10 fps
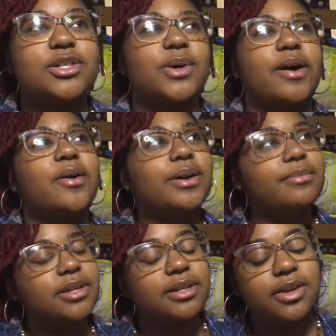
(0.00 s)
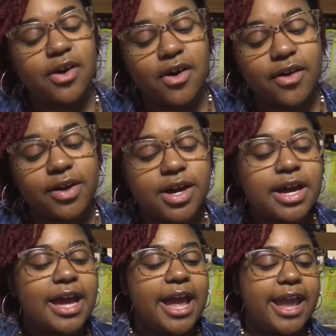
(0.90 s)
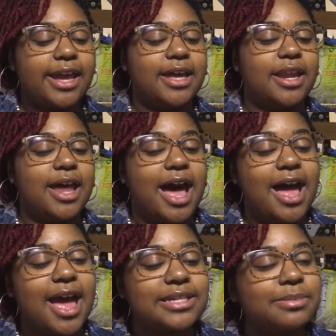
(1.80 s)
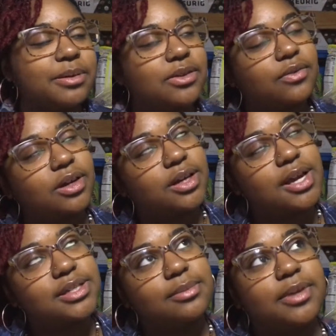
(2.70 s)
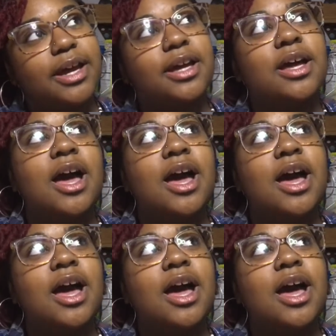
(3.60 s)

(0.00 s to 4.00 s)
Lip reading: So I go to Minden Hall, and I ask people at the front desk, I'm like,